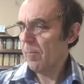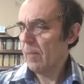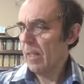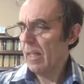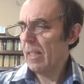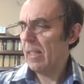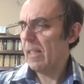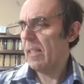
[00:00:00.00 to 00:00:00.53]

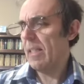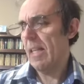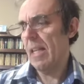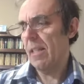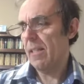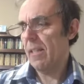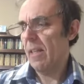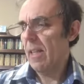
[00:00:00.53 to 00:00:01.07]
In any
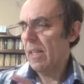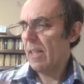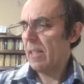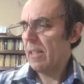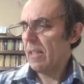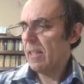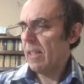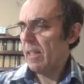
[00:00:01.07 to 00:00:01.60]
case, he
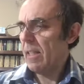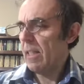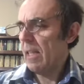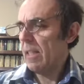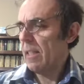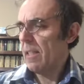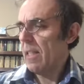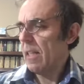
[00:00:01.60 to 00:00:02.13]
succeeded
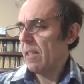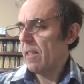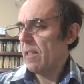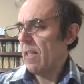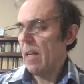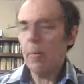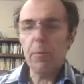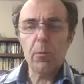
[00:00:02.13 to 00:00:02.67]
on his next
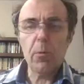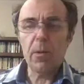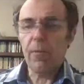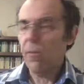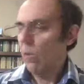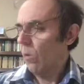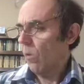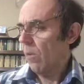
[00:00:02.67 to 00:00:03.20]
attempt with
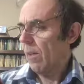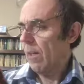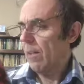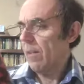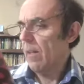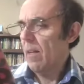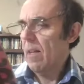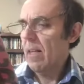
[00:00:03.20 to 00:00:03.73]

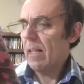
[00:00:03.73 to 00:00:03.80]
fluorine.